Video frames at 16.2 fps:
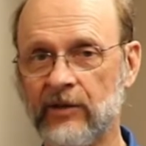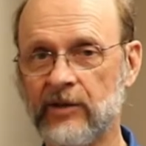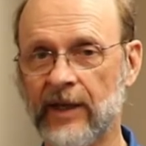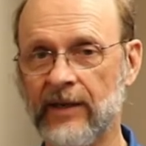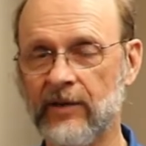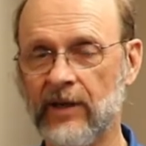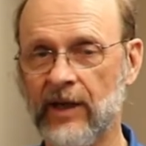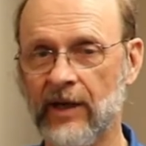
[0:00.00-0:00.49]

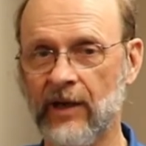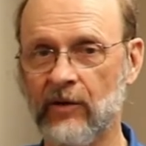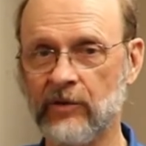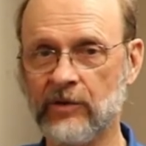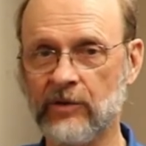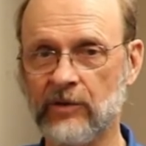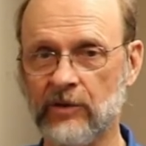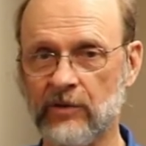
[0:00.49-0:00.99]
inside the
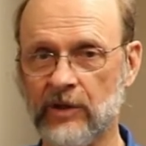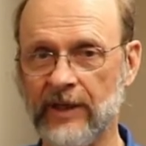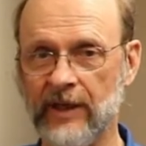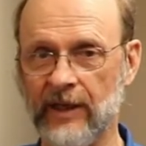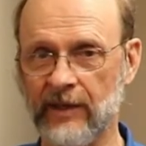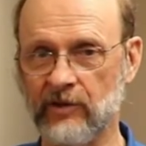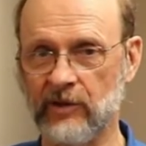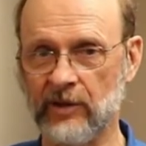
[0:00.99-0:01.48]
house to the
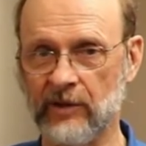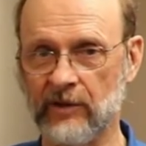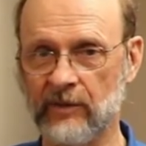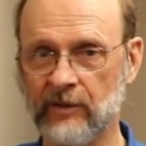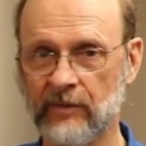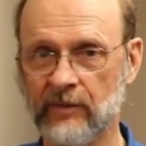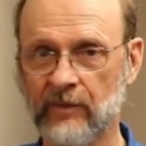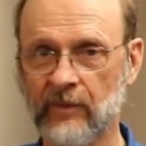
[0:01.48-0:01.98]

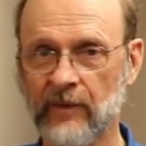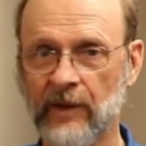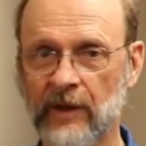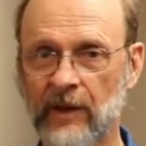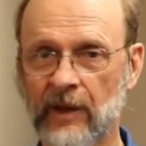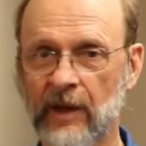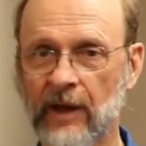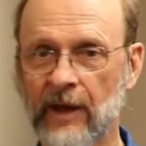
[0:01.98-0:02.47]
kitchen,
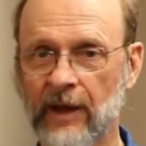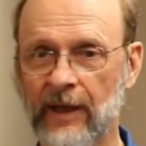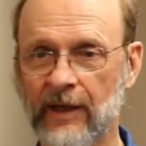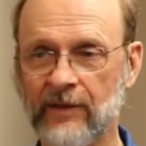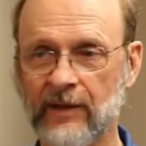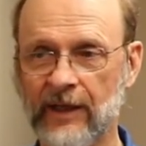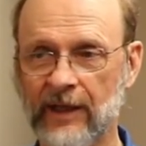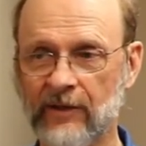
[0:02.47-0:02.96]
and
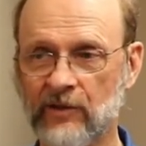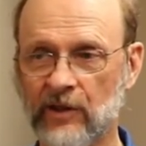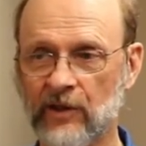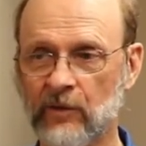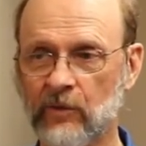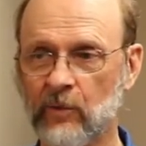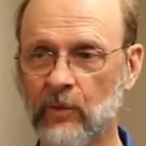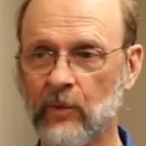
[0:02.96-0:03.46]
at the
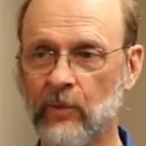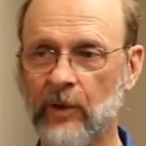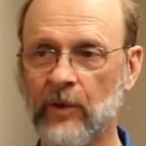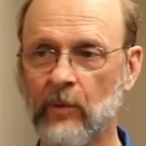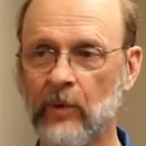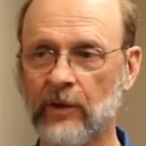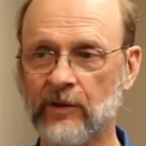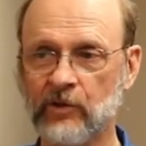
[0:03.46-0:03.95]
kitchen
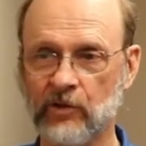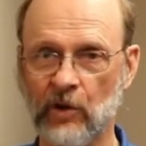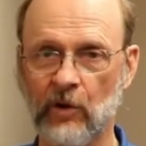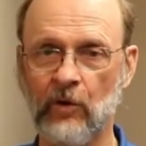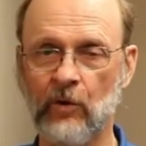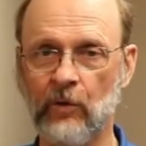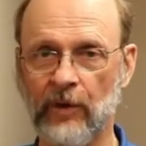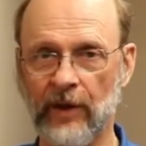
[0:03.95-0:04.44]
we will
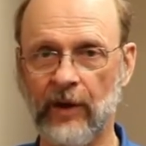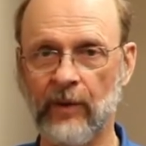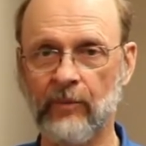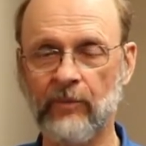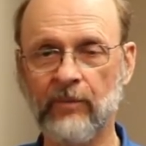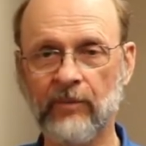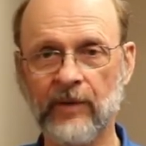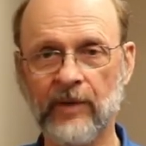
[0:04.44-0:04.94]
show
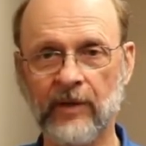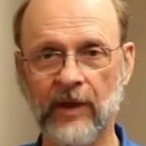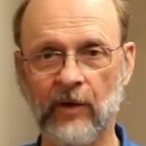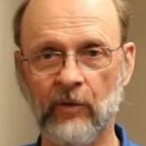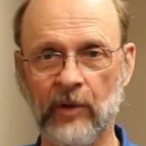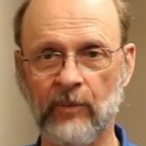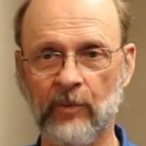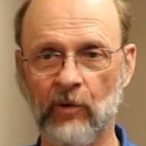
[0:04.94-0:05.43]
them
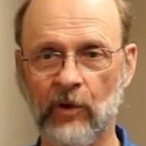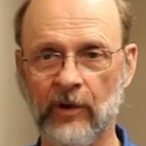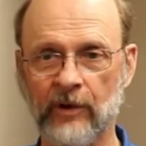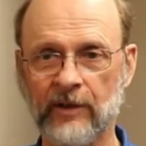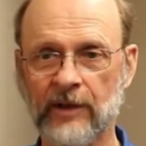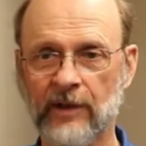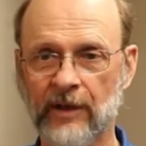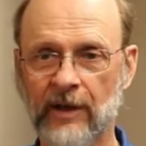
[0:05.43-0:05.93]
their
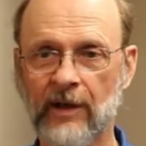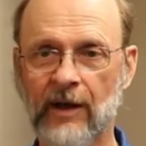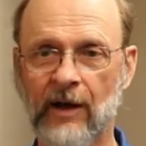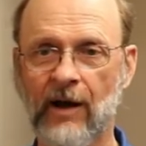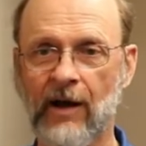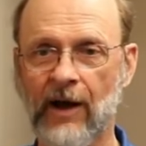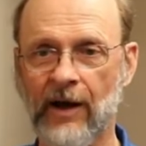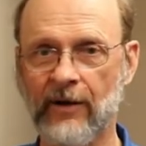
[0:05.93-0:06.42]
report
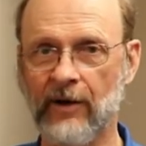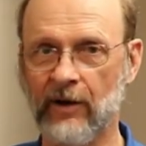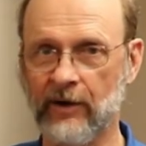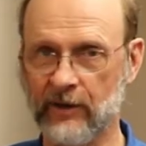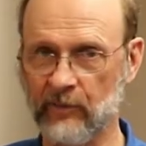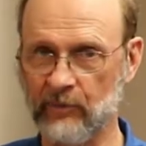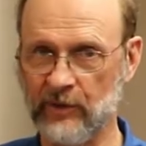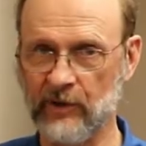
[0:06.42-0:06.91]
on
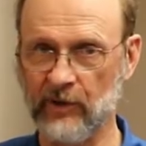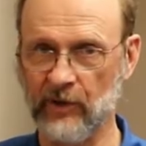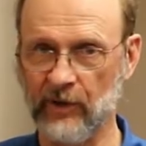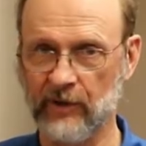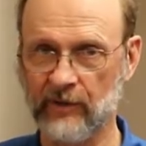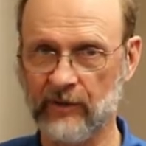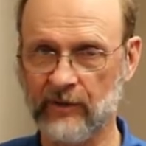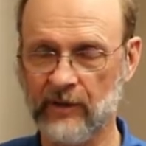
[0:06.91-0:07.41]
our
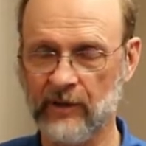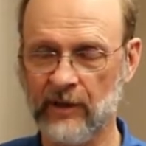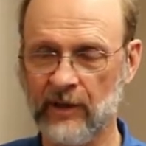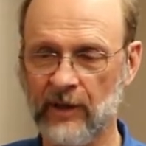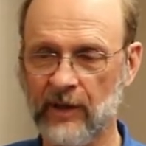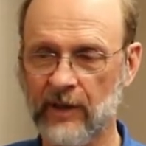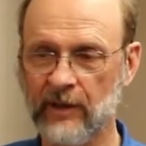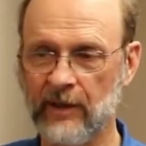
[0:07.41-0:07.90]
computer.
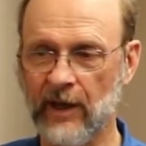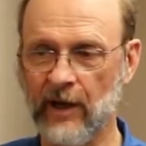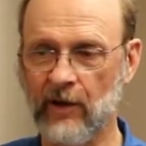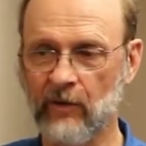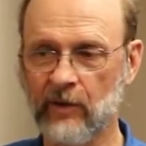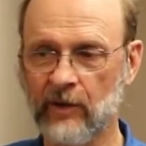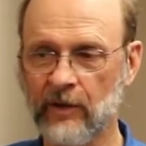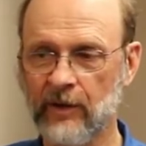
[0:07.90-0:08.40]

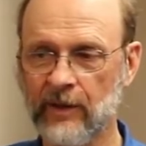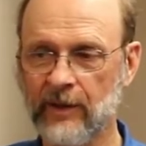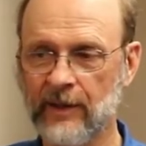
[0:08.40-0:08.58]
Now,